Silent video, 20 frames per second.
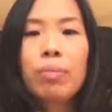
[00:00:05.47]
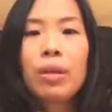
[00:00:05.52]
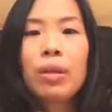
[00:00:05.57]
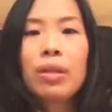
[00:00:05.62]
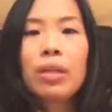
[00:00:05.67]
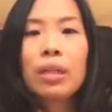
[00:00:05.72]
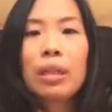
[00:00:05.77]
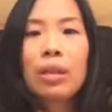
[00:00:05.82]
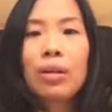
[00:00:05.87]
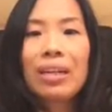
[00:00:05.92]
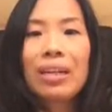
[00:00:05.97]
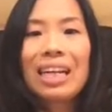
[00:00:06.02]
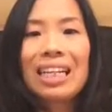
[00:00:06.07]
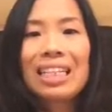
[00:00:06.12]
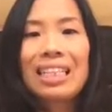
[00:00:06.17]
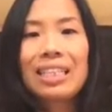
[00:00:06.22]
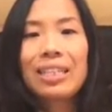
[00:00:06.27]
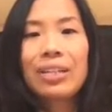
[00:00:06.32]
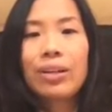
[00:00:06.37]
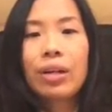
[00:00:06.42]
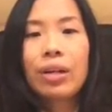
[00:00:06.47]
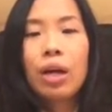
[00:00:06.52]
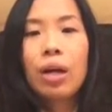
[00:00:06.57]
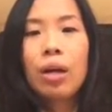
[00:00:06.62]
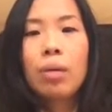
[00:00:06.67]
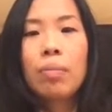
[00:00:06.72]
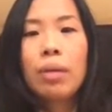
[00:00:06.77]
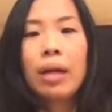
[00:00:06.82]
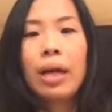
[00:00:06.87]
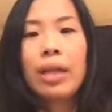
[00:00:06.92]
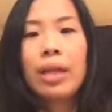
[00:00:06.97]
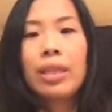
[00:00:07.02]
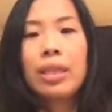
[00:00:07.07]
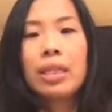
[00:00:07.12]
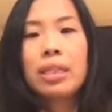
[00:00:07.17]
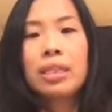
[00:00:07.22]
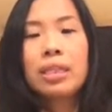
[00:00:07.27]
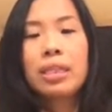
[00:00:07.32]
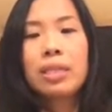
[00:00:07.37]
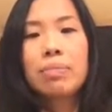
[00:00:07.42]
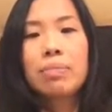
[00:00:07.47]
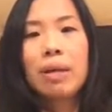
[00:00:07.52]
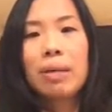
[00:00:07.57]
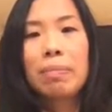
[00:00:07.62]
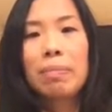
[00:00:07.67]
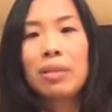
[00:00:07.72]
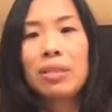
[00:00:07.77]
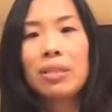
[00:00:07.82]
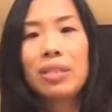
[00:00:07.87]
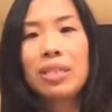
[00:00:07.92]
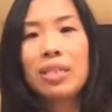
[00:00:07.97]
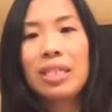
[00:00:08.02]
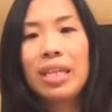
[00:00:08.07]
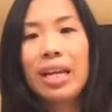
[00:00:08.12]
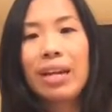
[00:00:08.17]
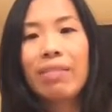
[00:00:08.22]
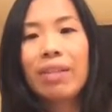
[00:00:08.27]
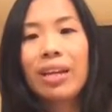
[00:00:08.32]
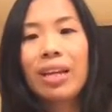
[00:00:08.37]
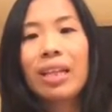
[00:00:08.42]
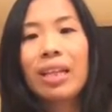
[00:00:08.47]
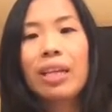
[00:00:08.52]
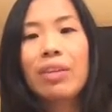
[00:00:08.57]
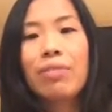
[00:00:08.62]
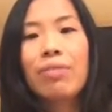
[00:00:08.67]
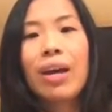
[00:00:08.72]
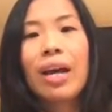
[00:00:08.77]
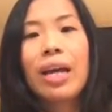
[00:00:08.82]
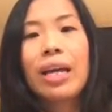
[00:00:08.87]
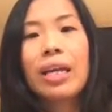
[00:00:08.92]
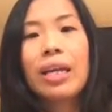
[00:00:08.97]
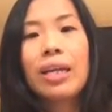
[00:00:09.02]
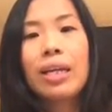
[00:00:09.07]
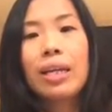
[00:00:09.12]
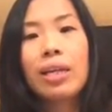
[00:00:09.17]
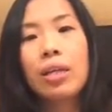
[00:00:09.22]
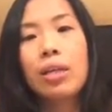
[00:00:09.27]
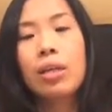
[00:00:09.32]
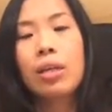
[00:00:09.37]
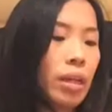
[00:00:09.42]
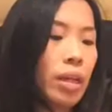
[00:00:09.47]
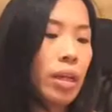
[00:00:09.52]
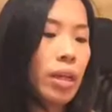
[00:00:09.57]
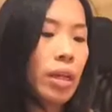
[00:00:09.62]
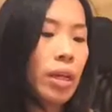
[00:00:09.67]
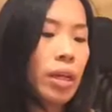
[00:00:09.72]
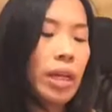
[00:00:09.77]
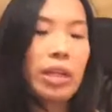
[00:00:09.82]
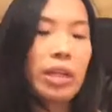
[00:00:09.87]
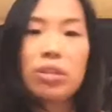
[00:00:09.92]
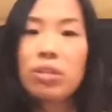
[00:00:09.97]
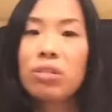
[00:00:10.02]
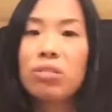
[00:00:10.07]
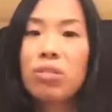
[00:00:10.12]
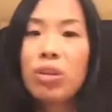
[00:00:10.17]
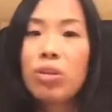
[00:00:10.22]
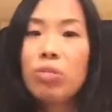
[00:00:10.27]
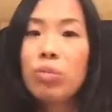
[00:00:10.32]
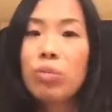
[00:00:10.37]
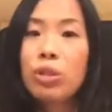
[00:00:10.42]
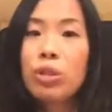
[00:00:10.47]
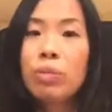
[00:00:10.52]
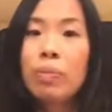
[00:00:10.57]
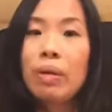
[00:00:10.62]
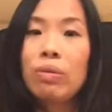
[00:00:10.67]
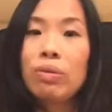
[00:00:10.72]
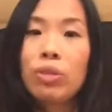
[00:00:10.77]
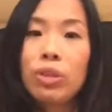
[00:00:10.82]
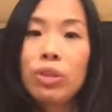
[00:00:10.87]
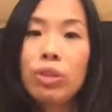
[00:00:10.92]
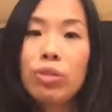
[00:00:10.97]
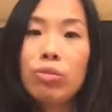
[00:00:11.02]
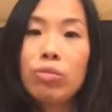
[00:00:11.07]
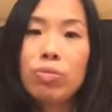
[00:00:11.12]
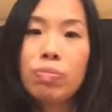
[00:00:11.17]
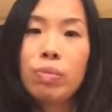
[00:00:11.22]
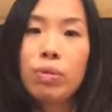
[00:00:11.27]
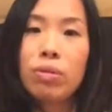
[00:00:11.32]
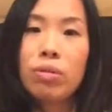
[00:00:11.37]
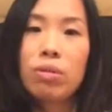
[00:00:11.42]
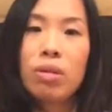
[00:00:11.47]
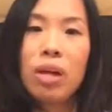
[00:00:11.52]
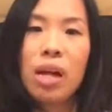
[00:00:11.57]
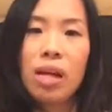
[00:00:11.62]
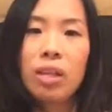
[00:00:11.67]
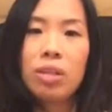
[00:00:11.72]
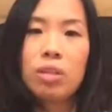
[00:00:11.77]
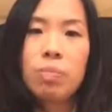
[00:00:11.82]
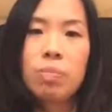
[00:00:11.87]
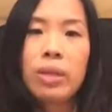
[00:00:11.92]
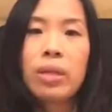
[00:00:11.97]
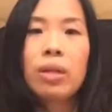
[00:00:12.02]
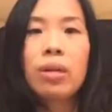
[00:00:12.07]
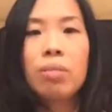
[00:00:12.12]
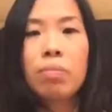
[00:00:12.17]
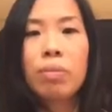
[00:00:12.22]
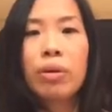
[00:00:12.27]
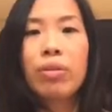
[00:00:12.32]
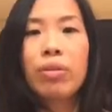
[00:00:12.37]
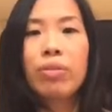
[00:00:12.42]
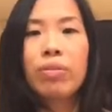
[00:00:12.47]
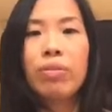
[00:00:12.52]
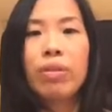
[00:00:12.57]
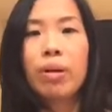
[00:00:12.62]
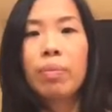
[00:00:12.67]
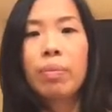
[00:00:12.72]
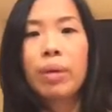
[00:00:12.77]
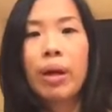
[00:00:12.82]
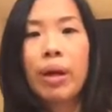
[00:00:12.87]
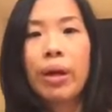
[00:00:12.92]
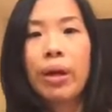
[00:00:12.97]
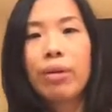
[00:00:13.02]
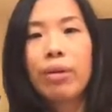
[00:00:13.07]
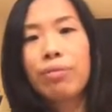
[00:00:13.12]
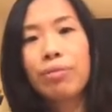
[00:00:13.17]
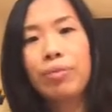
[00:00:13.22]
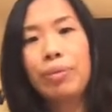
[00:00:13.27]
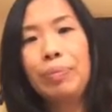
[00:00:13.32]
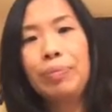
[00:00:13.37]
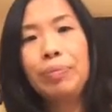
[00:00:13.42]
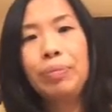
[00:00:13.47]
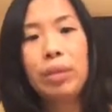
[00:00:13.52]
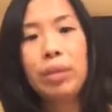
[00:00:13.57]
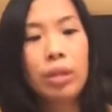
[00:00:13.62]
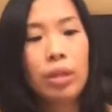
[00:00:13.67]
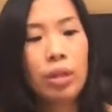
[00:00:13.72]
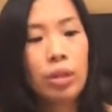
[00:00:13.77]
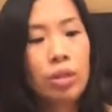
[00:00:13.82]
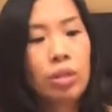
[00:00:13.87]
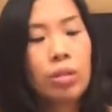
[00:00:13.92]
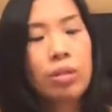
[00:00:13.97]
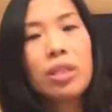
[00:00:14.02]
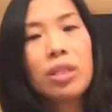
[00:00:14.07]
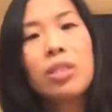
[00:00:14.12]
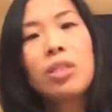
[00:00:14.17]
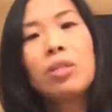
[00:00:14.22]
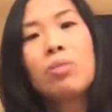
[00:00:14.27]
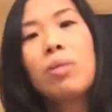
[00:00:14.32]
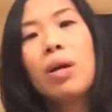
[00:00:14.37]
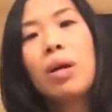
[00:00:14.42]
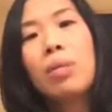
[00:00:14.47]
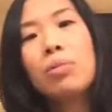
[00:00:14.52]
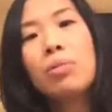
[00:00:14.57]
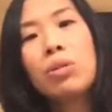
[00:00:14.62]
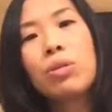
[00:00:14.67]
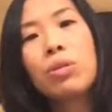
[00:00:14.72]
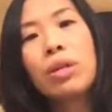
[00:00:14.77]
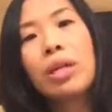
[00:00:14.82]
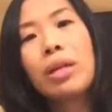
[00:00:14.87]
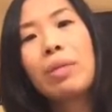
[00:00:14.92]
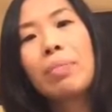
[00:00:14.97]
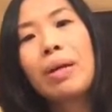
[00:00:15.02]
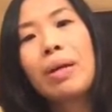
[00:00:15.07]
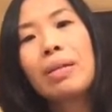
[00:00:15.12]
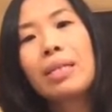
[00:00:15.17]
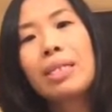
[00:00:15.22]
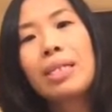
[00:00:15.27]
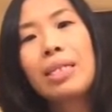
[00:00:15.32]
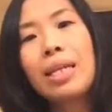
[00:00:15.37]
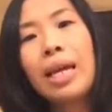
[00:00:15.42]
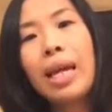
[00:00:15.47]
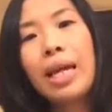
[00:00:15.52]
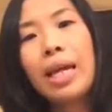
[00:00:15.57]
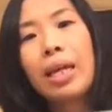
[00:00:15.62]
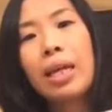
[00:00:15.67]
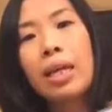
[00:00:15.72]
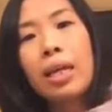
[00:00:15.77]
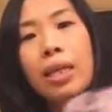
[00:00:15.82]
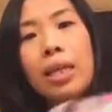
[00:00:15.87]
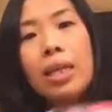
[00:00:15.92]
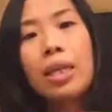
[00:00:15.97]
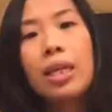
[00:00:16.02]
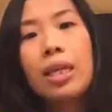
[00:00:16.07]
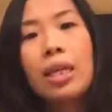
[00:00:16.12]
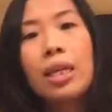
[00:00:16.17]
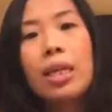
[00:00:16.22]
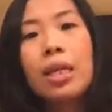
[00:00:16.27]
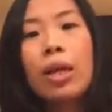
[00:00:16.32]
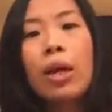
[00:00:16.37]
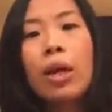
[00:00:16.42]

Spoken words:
ploddingalongnicely.com and this is my Boston Terrier Levi. He doesn't know much about shoes, but I'll speak on both of our behalf. So this is what I'm talking about today. The